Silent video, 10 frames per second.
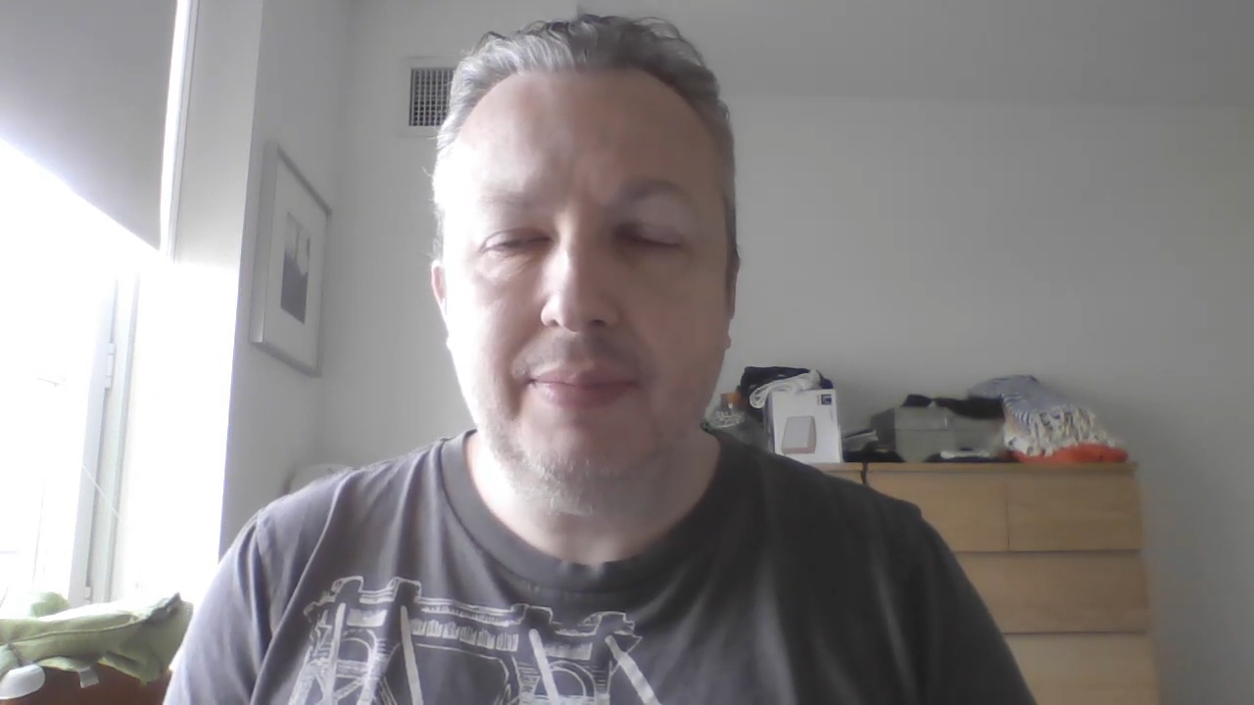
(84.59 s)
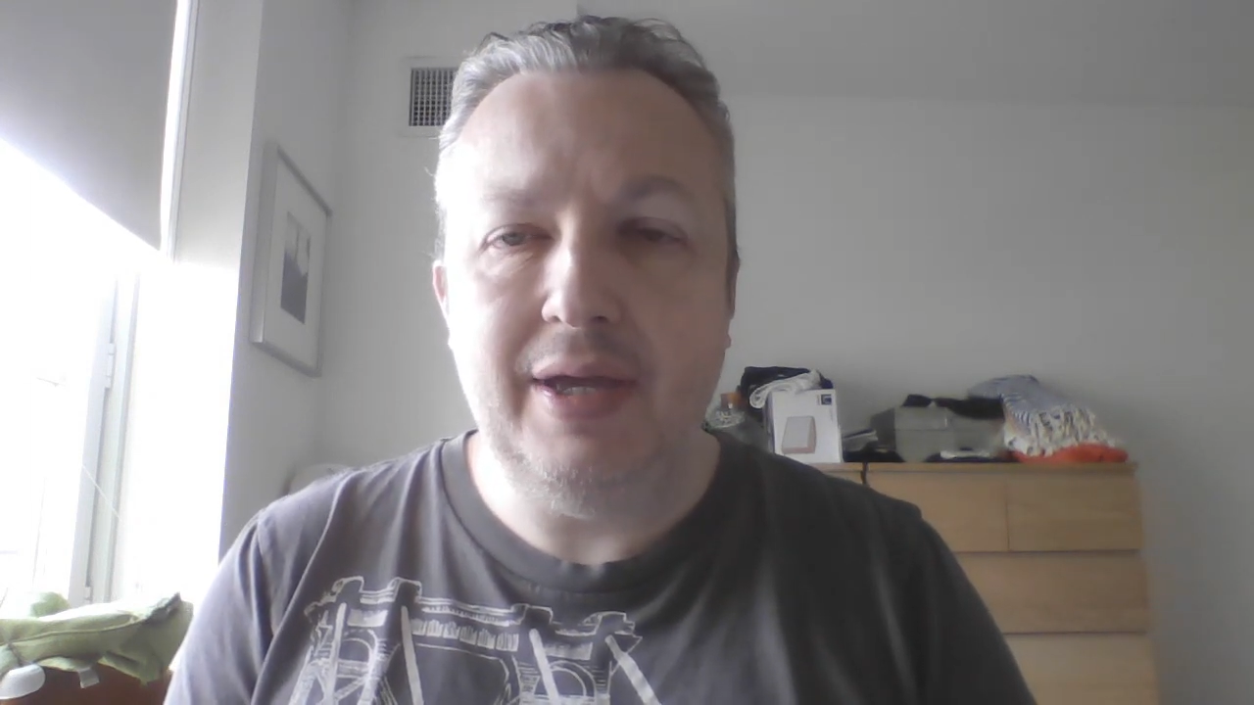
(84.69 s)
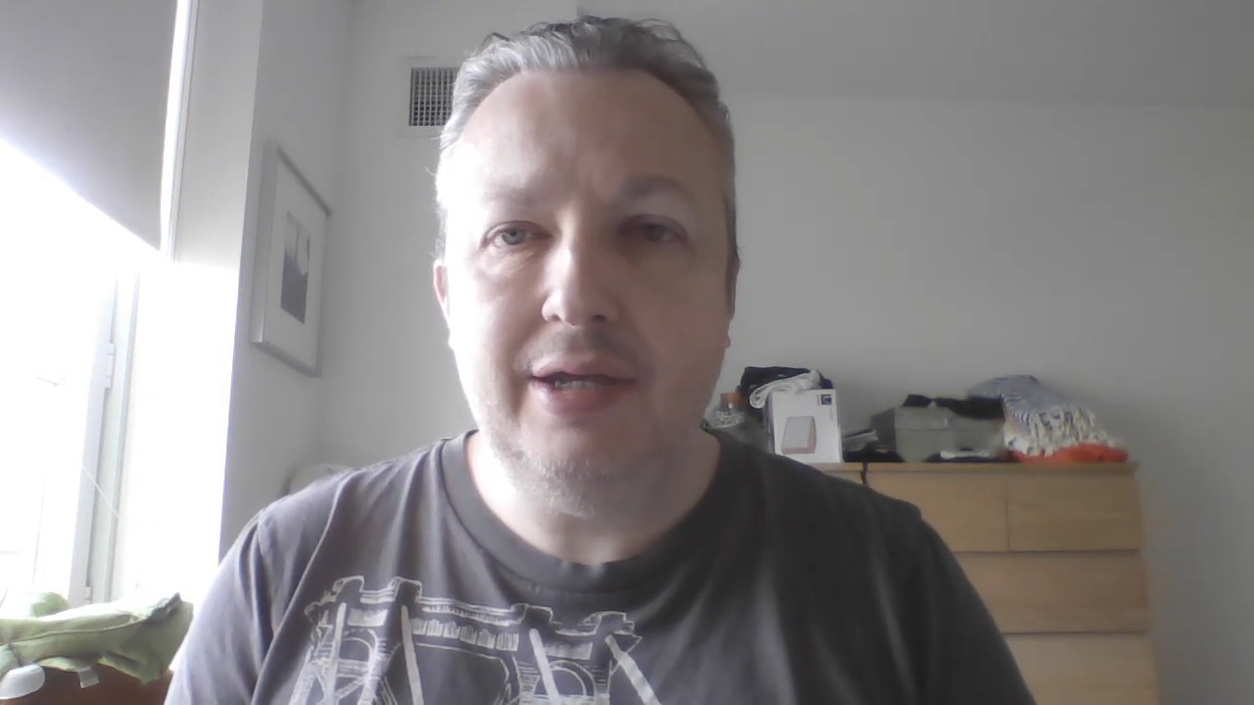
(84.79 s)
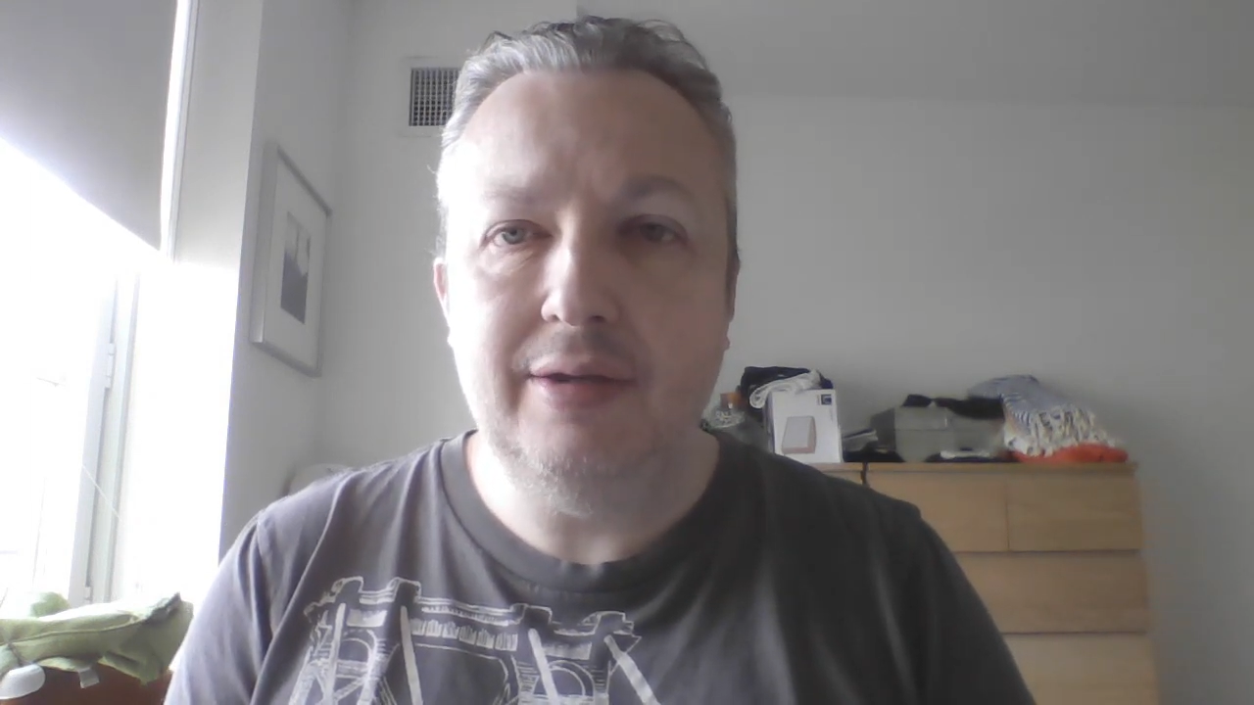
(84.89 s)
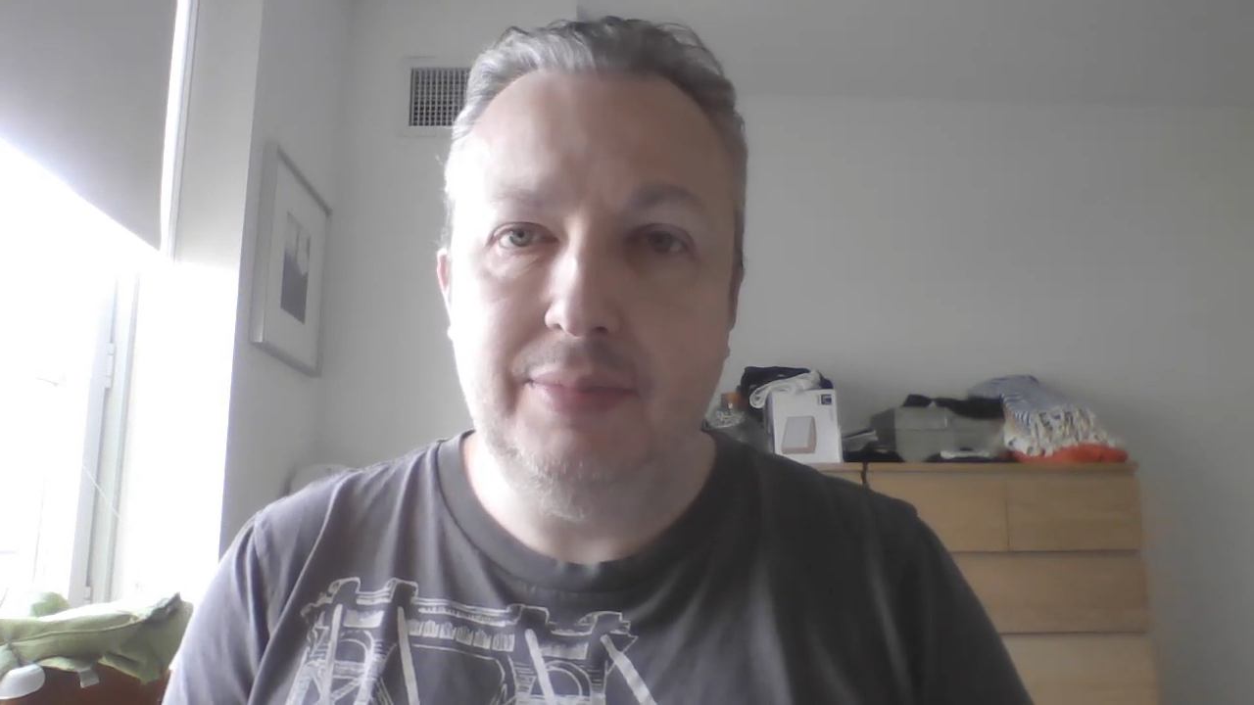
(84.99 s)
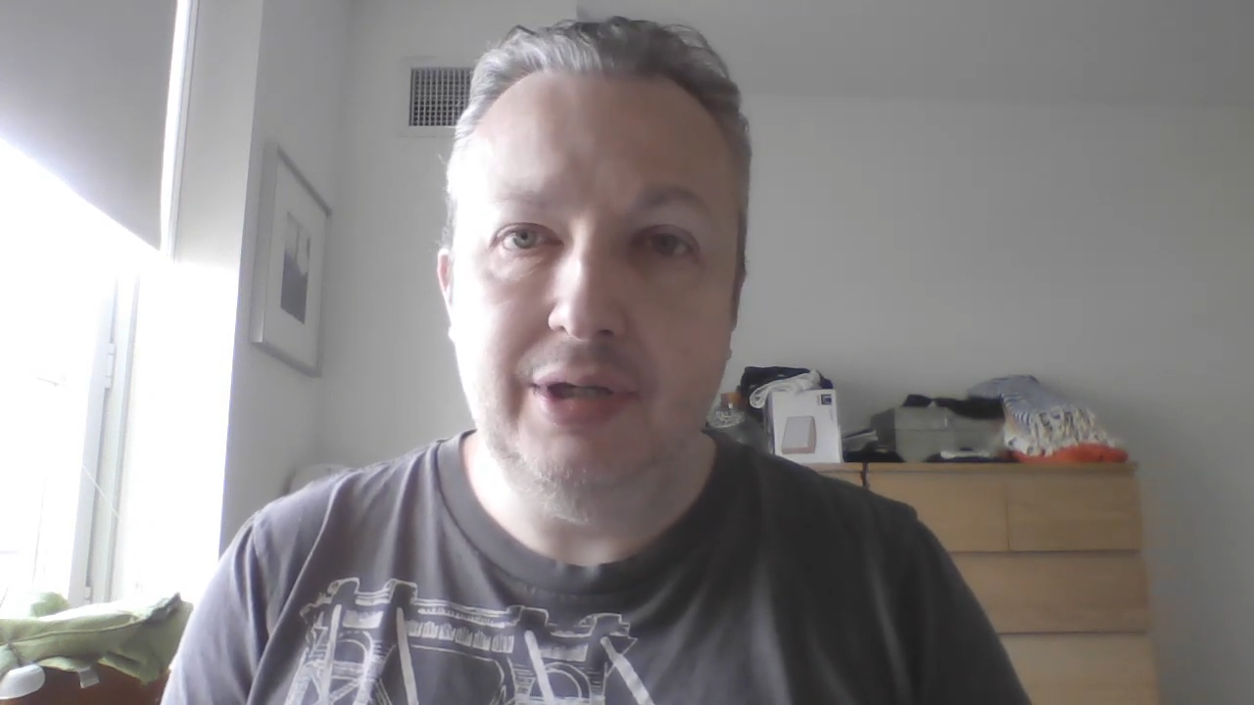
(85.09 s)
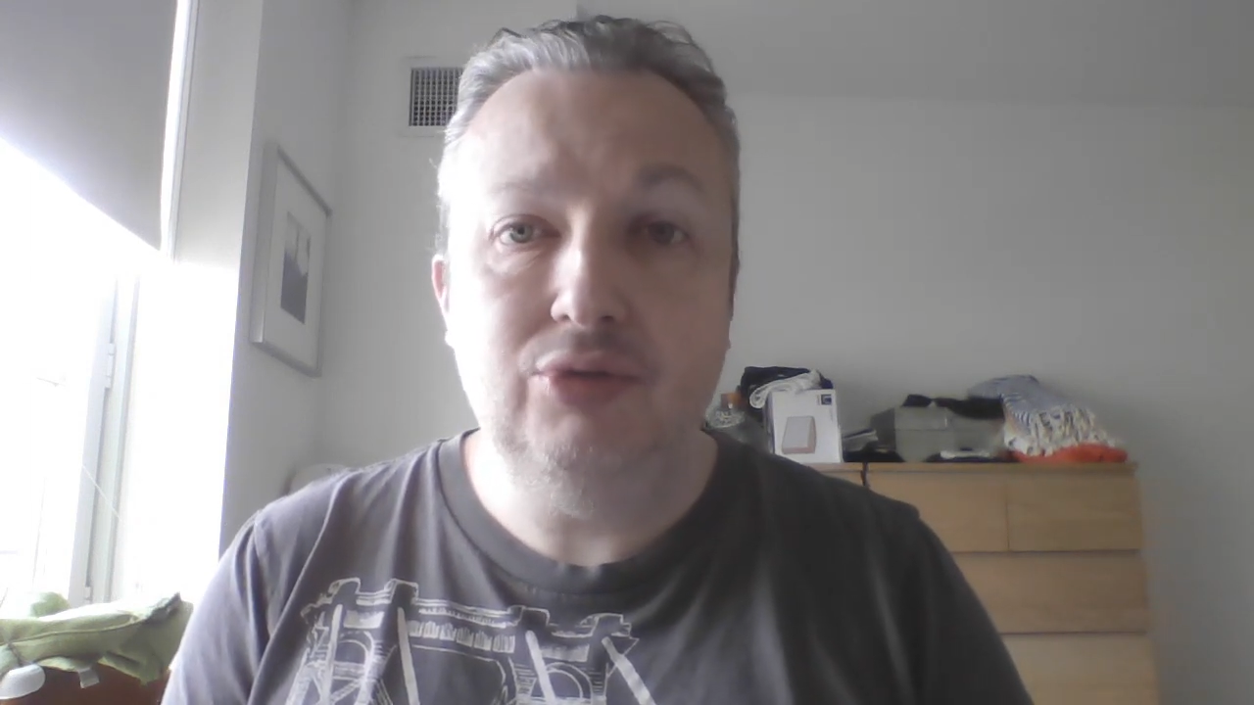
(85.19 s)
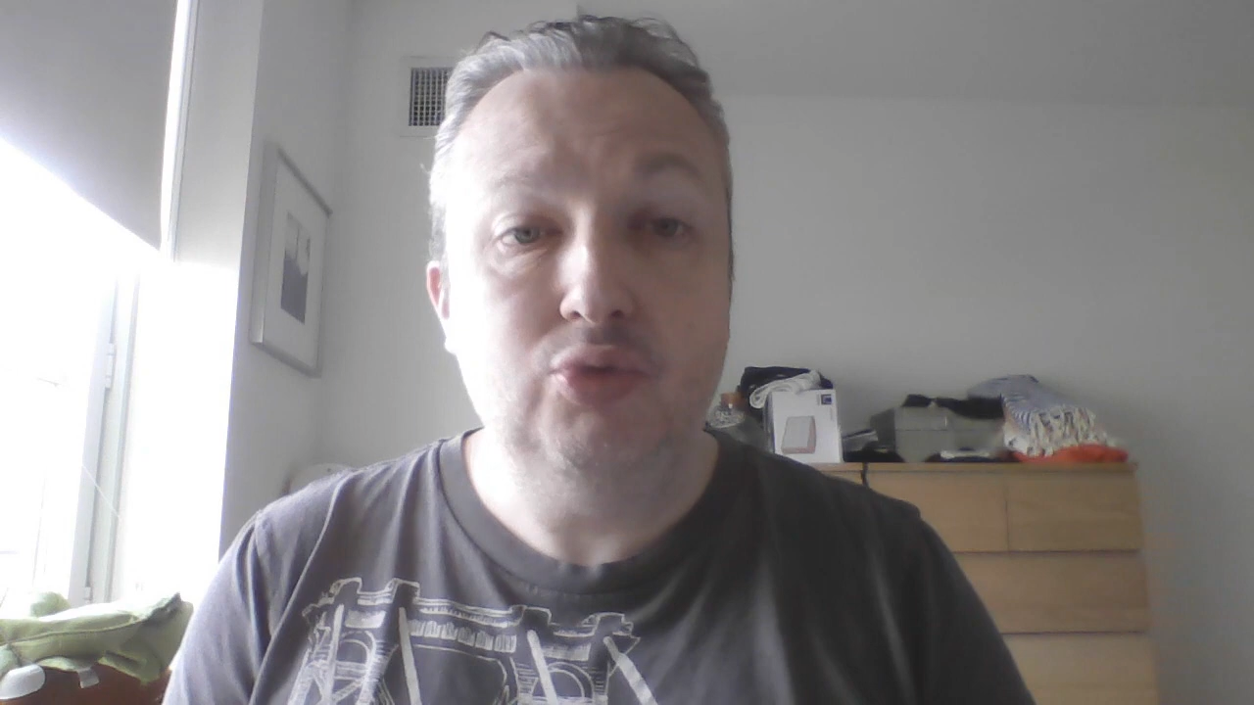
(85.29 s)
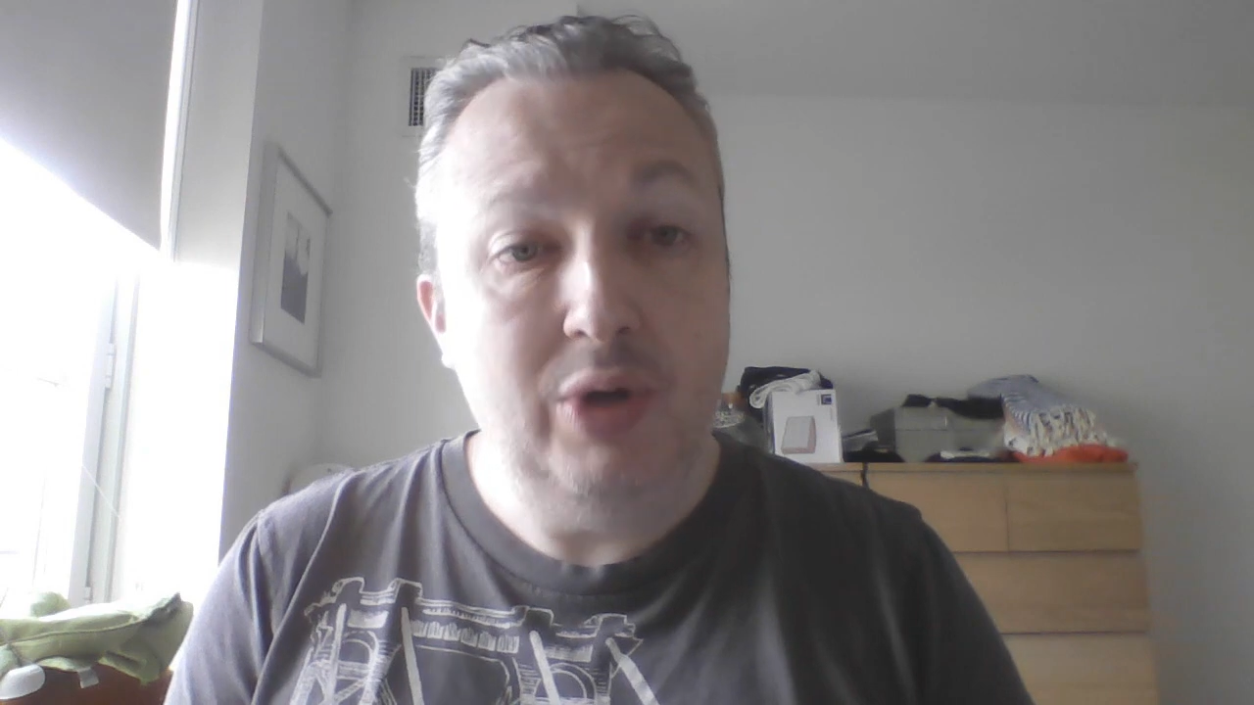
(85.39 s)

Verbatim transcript: band The Beatles